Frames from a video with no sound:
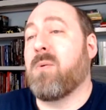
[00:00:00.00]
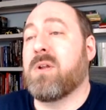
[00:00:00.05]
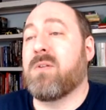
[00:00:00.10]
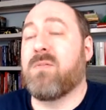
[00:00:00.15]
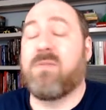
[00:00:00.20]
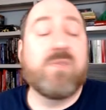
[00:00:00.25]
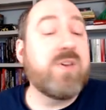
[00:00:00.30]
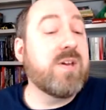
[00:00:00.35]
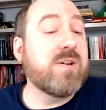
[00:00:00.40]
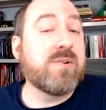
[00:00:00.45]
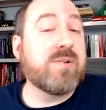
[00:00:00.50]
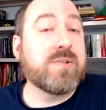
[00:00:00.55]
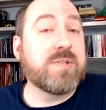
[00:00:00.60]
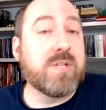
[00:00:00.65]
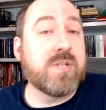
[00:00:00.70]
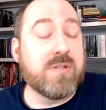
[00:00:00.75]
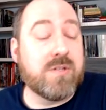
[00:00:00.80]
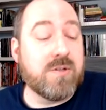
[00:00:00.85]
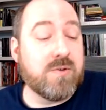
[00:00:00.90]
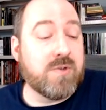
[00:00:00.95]
it feels
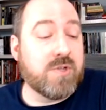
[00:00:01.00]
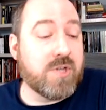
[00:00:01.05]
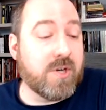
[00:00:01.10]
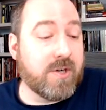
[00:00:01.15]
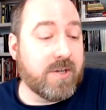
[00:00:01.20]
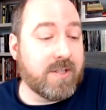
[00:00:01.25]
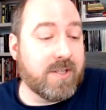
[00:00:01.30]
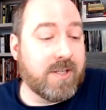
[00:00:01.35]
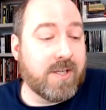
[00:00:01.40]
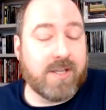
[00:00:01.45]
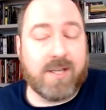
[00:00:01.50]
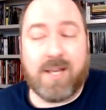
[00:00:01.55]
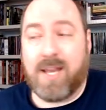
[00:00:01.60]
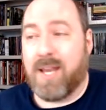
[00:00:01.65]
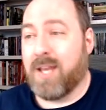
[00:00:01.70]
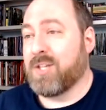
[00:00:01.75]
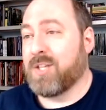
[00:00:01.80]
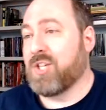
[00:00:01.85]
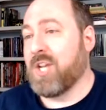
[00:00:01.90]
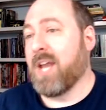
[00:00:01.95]
to do journeying
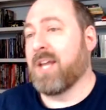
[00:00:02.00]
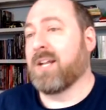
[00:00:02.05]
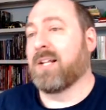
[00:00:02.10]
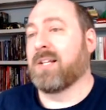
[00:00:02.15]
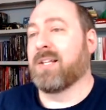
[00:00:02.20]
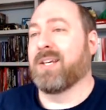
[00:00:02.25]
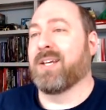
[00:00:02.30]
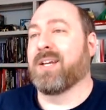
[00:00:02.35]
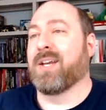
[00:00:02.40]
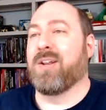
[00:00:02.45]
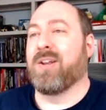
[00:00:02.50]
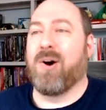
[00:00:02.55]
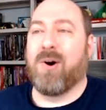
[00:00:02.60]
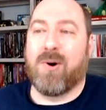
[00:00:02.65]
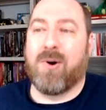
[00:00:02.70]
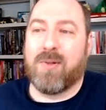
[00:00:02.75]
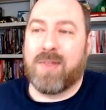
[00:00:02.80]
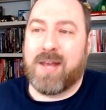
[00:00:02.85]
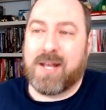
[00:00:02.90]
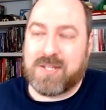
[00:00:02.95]
and channeling and
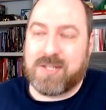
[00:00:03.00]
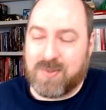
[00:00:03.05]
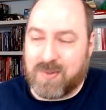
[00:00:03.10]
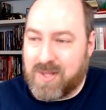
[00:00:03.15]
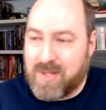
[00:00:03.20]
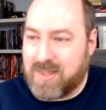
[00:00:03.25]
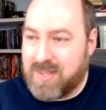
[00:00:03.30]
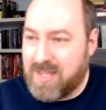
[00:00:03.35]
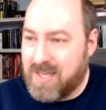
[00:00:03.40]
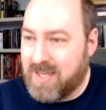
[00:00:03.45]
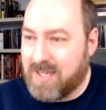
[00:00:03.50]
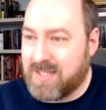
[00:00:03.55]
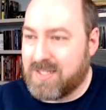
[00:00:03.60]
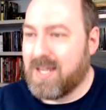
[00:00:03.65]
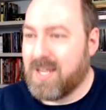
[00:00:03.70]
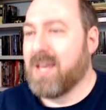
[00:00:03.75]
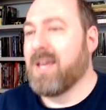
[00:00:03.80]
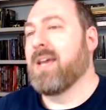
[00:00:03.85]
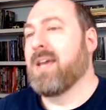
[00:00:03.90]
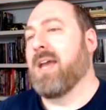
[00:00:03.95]
all that sort of
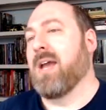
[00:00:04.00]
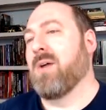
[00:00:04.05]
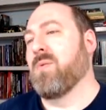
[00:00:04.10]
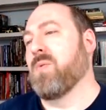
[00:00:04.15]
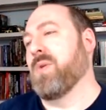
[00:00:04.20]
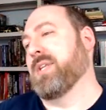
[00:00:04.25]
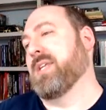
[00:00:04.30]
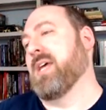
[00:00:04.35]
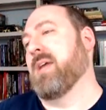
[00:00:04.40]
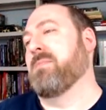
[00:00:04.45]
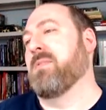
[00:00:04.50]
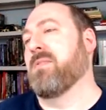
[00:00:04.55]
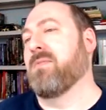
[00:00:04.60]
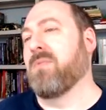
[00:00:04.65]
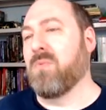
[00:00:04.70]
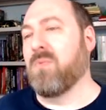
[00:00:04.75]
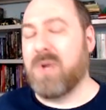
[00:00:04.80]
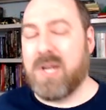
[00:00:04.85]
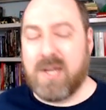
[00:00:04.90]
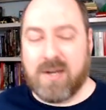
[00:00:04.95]
things, and what type of
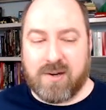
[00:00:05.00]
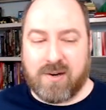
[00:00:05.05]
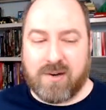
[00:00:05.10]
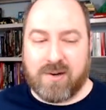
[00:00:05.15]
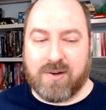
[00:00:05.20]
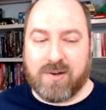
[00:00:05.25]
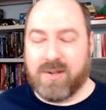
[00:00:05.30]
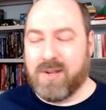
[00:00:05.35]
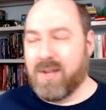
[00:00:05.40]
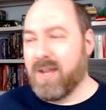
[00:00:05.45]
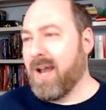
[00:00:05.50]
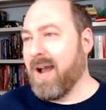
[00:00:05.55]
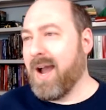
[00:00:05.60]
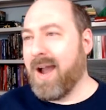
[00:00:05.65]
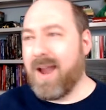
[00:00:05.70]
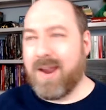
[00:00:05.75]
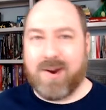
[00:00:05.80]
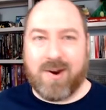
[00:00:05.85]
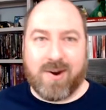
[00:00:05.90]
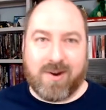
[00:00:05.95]
weird
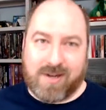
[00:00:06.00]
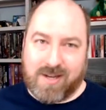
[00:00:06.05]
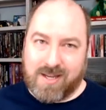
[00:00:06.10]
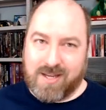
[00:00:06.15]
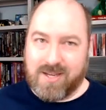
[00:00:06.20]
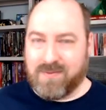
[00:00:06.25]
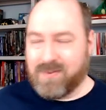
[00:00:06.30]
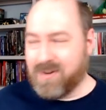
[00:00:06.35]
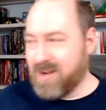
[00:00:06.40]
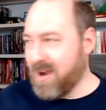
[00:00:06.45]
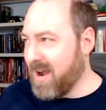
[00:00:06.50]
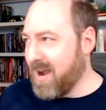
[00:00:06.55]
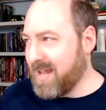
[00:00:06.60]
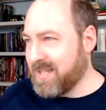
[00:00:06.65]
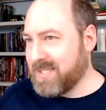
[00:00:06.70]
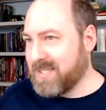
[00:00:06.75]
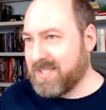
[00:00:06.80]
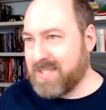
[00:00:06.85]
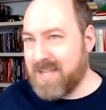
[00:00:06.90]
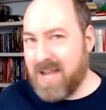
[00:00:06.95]
hierarchy of
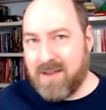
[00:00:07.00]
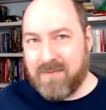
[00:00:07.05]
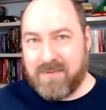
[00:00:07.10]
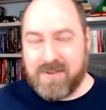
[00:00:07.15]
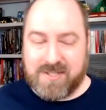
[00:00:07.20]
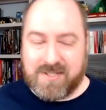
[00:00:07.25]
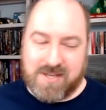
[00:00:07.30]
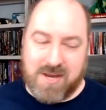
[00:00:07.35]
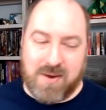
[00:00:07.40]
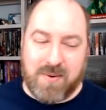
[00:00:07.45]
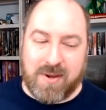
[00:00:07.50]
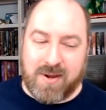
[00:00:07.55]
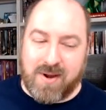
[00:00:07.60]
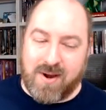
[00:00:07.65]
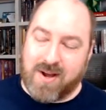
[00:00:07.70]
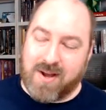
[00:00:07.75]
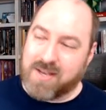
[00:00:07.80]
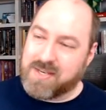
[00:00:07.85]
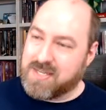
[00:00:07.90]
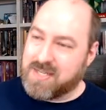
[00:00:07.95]
God stuff is going
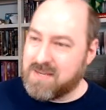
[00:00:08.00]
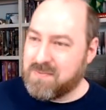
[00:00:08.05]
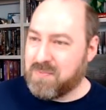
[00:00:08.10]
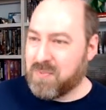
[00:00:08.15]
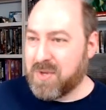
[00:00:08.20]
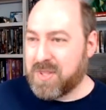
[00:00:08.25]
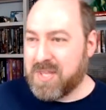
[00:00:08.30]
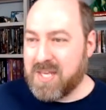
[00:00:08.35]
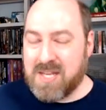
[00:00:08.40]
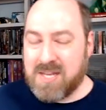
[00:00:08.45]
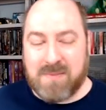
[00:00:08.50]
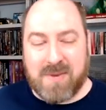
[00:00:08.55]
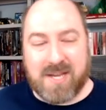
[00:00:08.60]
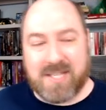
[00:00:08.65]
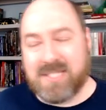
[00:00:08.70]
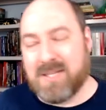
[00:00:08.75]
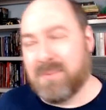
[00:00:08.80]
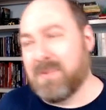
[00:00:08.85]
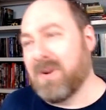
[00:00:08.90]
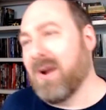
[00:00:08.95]
on deep within my
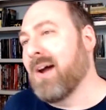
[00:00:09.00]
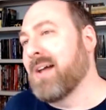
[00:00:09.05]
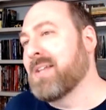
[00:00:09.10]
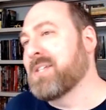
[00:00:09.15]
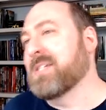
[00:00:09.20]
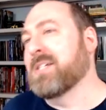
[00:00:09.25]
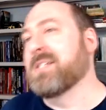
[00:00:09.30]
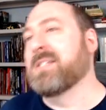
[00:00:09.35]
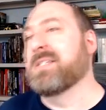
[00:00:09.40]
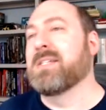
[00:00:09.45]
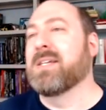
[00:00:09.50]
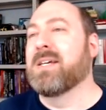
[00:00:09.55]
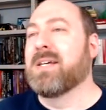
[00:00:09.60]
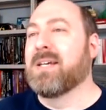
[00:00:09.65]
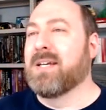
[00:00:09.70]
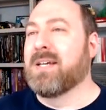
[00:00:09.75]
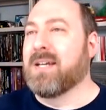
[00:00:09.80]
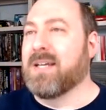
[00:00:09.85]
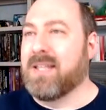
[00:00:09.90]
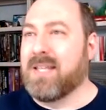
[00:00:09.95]
subconscious,
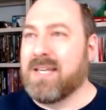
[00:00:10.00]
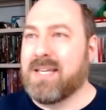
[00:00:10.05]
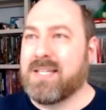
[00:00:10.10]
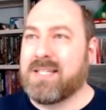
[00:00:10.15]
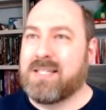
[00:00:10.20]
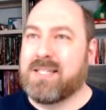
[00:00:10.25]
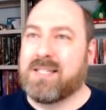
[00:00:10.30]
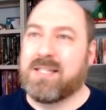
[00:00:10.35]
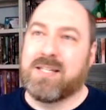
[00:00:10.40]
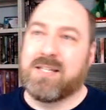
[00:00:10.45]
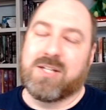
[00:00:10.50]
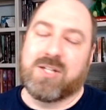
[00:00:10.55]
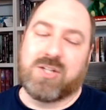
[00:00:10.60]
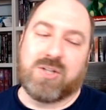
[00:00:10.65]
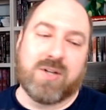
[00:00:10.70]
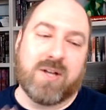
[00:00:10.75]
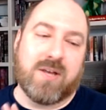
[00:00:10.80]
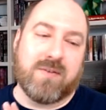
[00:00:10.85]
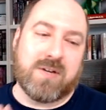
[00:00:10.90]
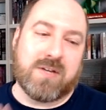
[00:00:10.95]
this
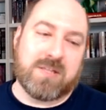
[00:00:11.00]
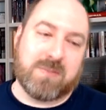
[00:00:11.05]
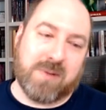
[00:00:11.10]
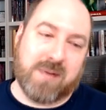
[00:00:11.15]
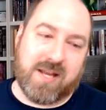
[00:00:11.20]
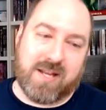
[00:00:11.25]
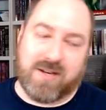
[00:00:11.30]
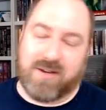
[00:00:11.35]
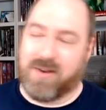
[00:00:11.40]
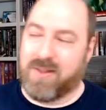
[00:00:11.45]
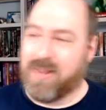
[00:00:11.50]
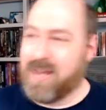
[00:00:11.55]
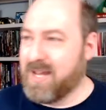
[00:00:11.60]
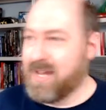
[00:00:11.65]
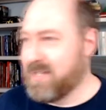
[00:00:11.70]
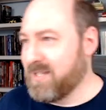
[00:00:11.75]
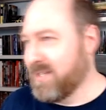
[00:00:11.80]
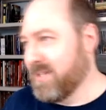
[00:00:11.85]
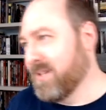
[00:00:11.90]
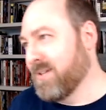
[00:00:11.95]
should have explained all
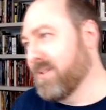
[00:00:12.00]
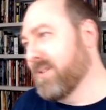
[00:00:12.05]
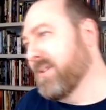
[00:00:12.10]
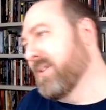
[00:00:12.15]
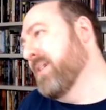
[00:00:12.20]
that to you.